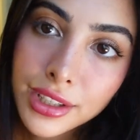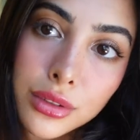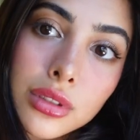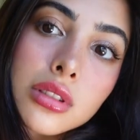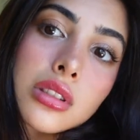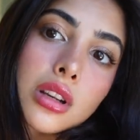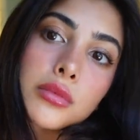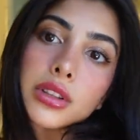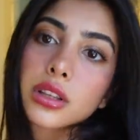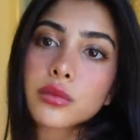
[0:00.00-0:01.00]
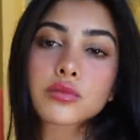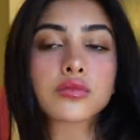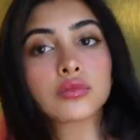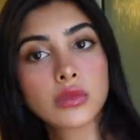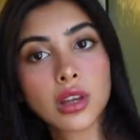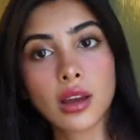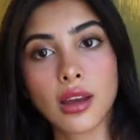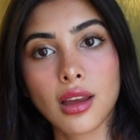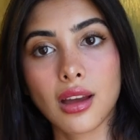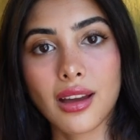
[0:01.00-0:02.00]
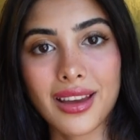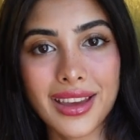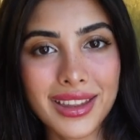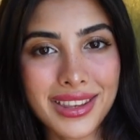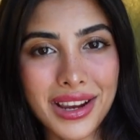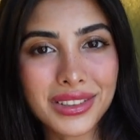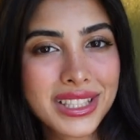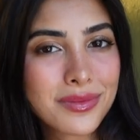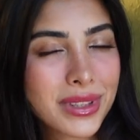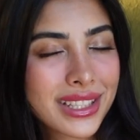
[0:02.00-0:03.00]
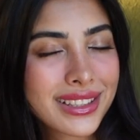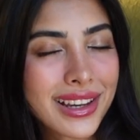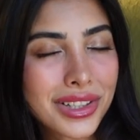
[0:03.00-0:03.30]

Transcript: cute and summery. And now let's pick the